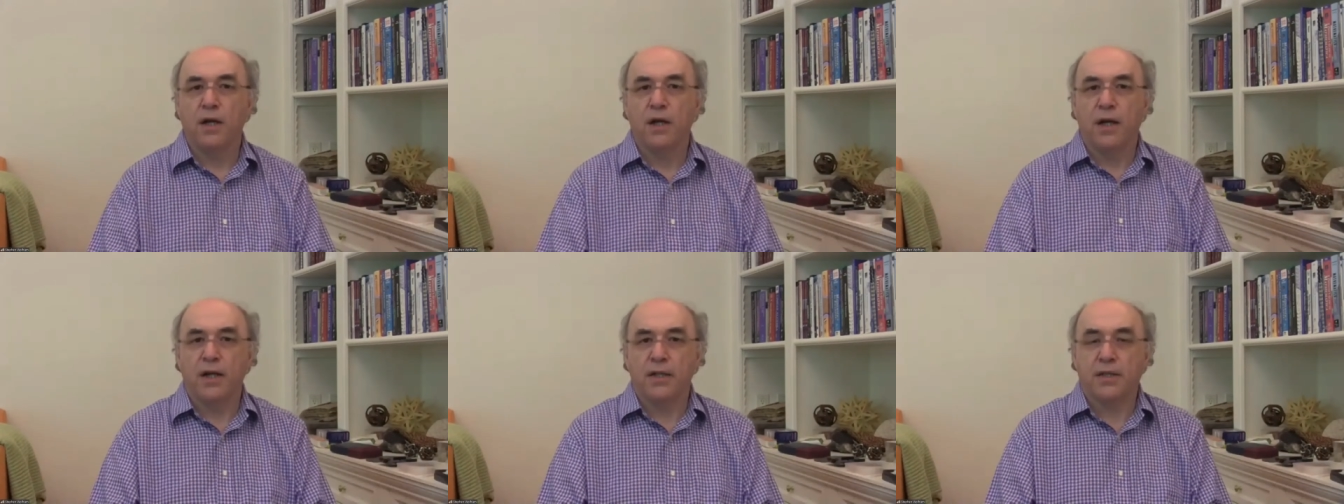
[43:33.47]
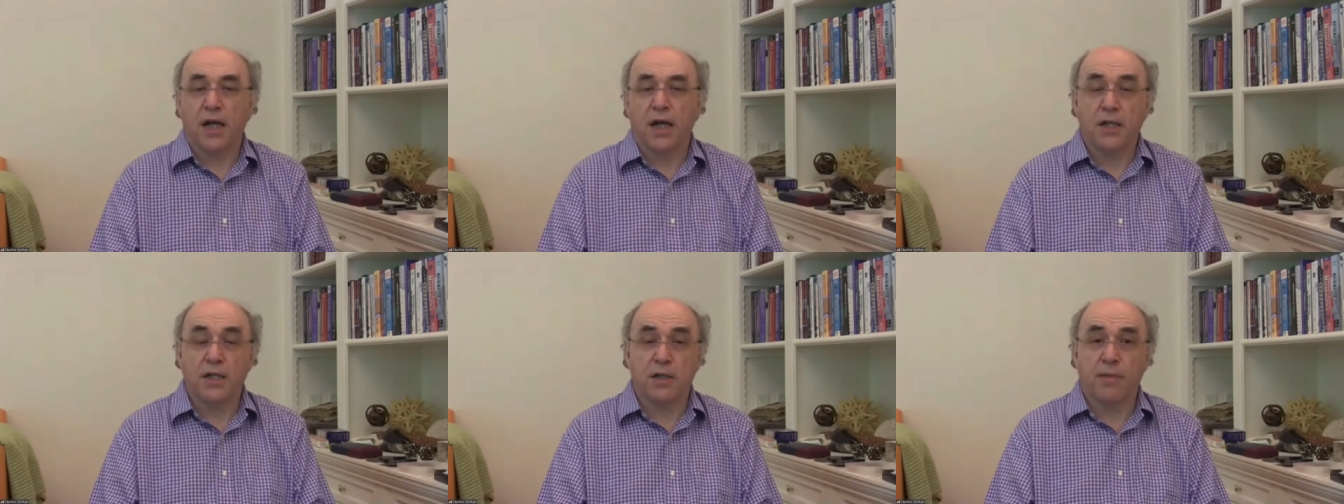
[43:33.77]
It
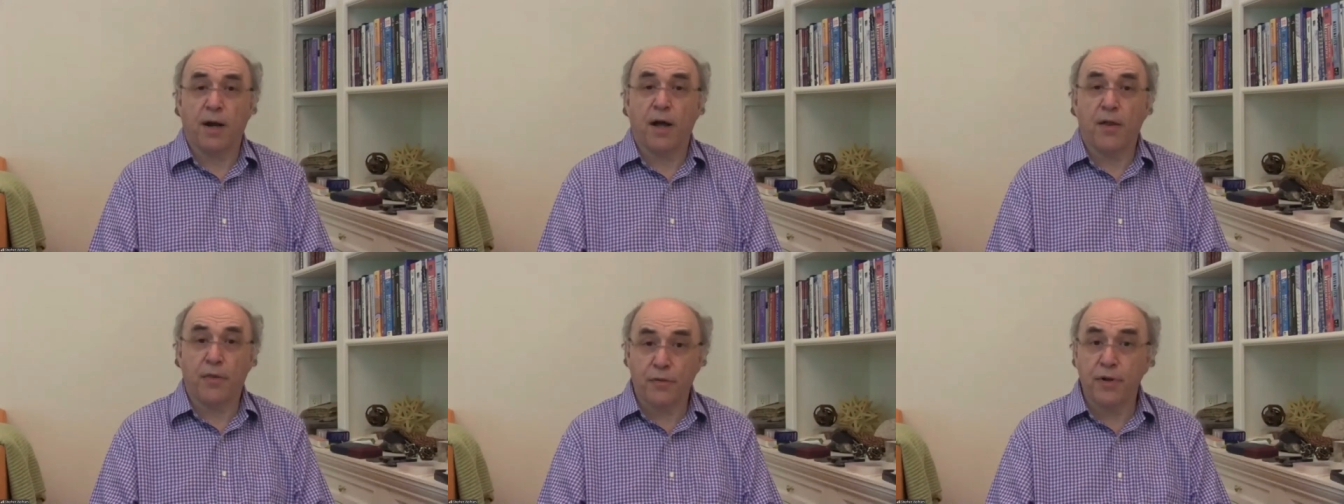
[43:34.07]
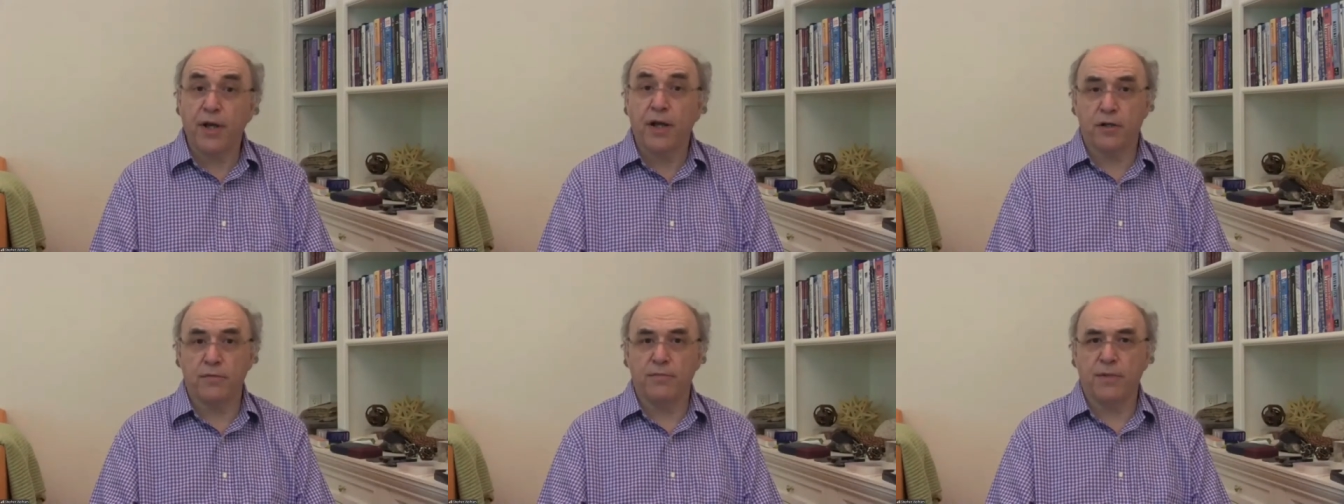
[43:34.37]
takes about
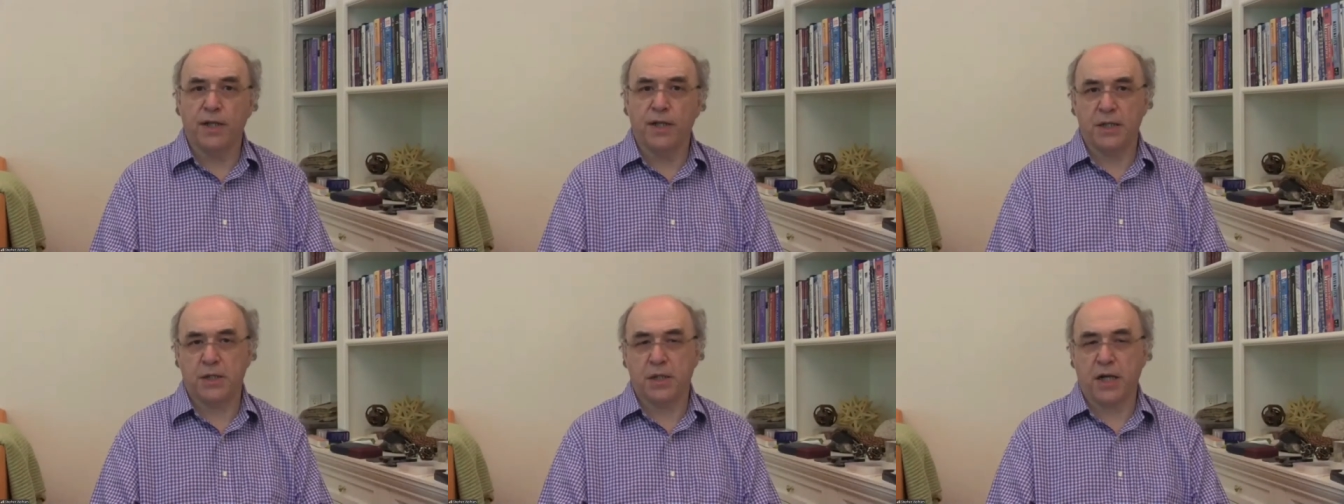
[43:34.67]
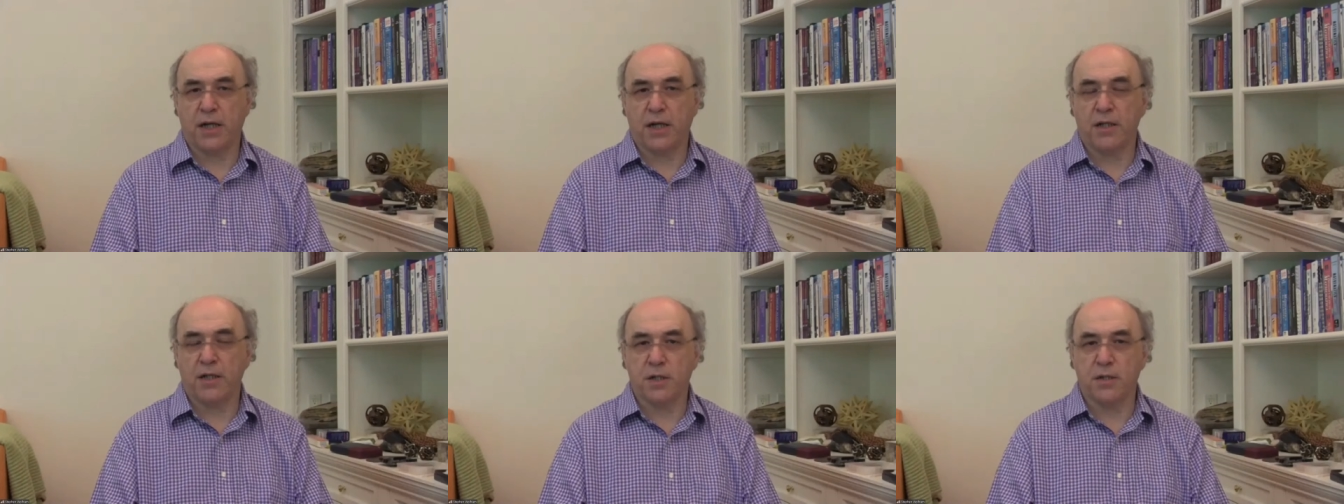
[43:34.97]
300
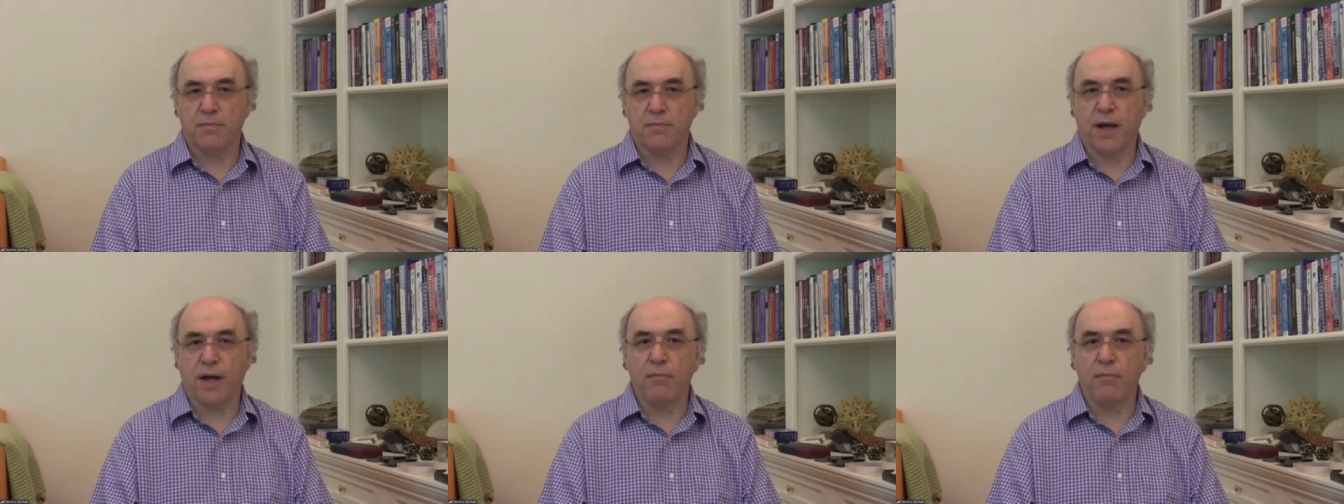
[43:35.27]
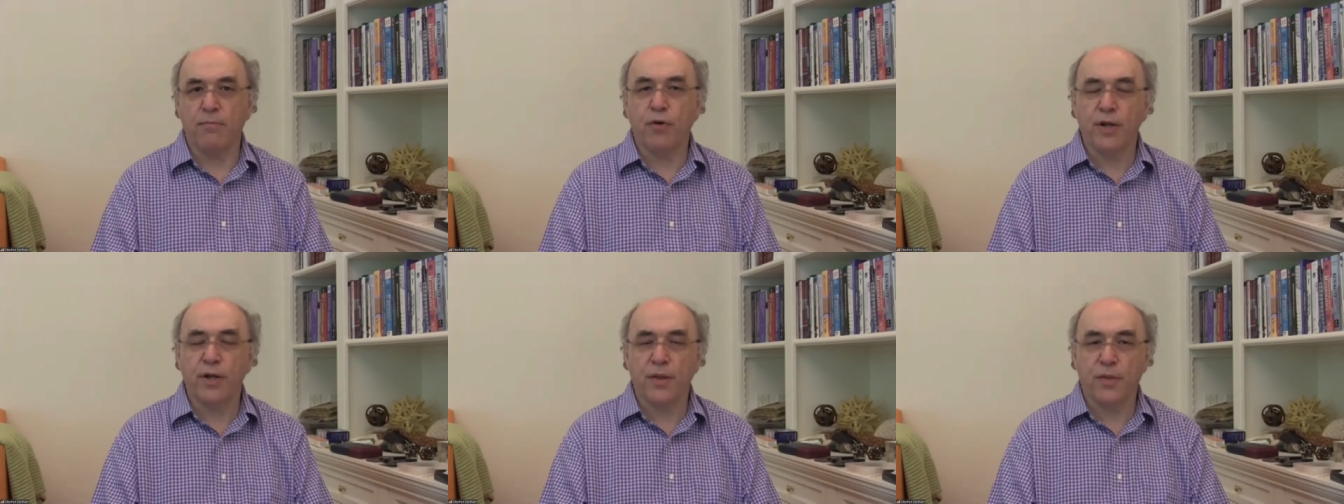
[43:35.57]
milliseconds, about
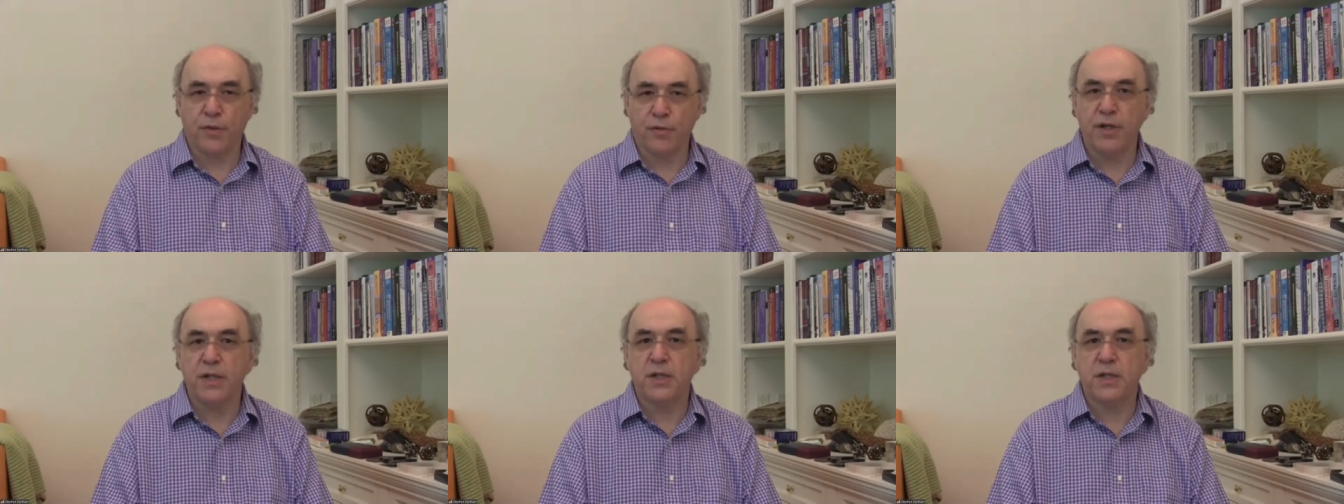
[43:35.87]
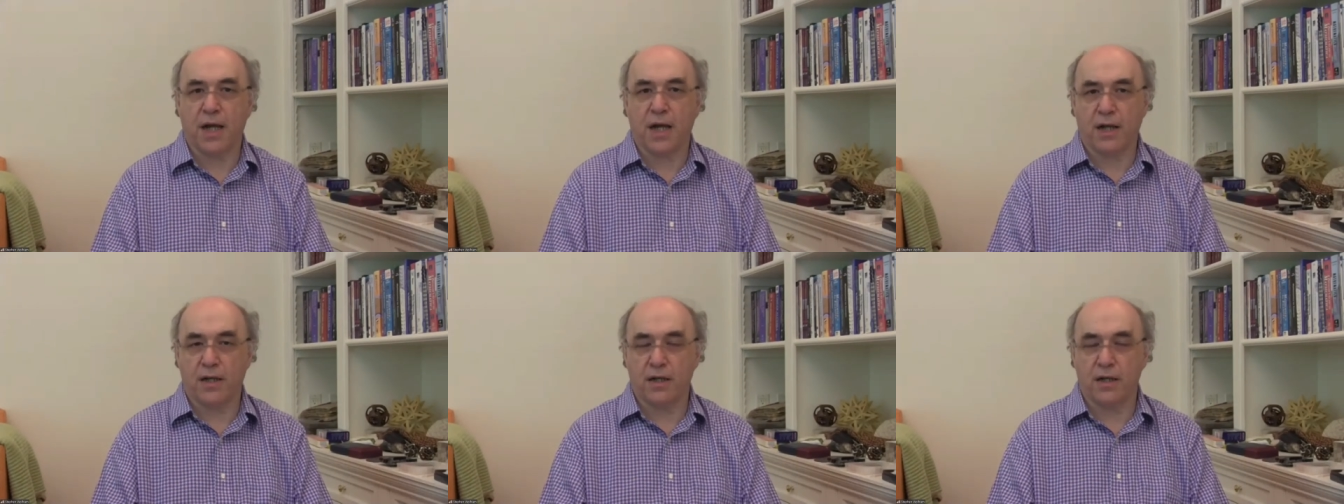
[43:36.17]
0.3
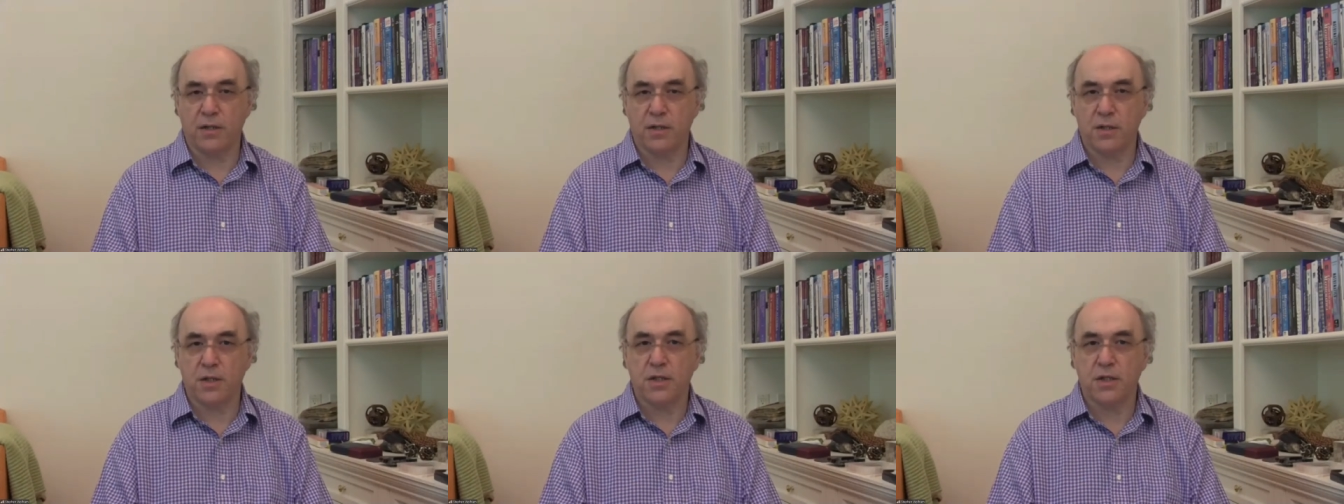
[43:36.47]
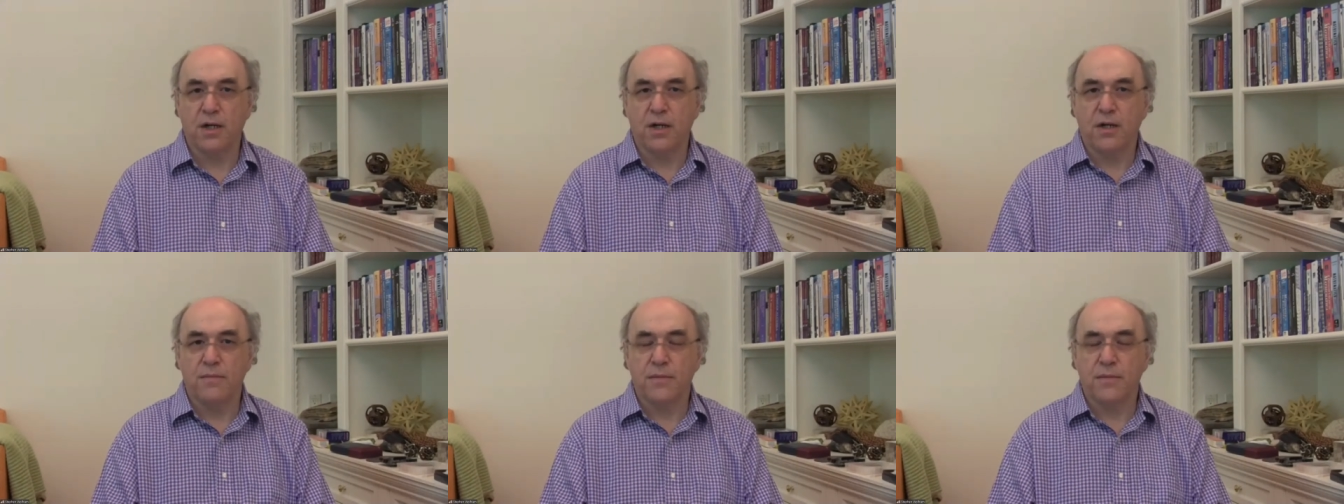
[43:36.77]
seconds,